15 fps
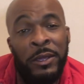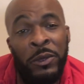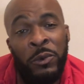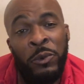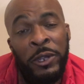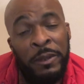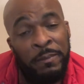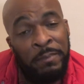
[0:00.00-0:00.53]

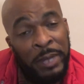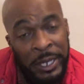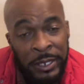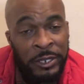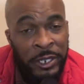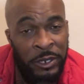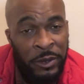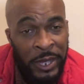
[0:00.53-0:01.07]
would
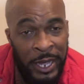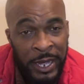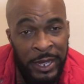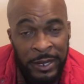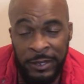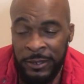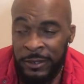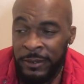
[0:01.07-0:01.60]
beat your
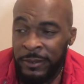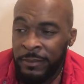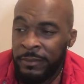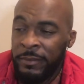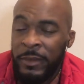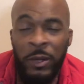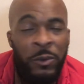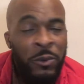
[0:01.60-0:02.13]
ass
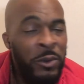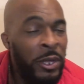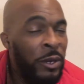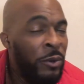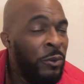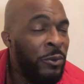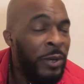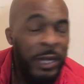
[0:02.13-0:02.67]
with
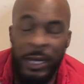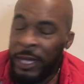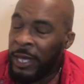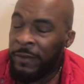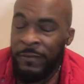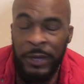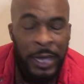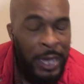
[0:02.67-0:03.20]

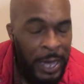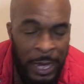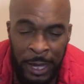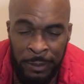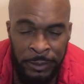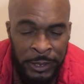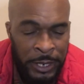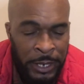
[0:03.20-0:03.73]
whatever
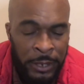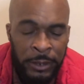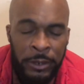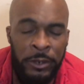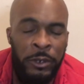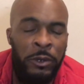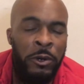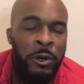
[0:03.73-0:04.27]
object
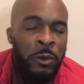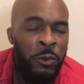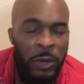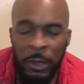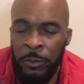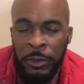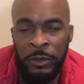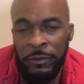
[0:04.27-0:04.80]
or
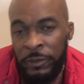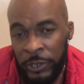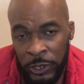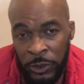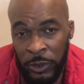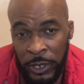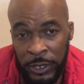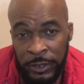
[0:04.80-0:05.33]
weapon of
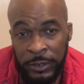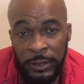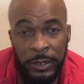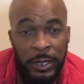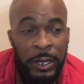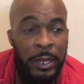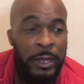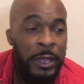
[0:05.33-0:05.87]
choice
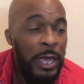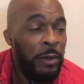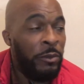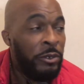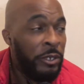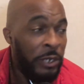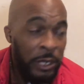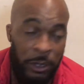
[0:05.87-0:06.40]
that
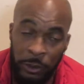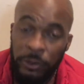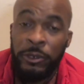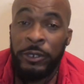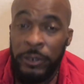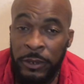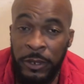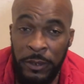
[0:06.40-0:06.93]
was
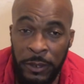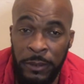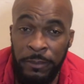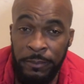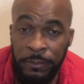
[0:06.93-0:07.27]
closest to them.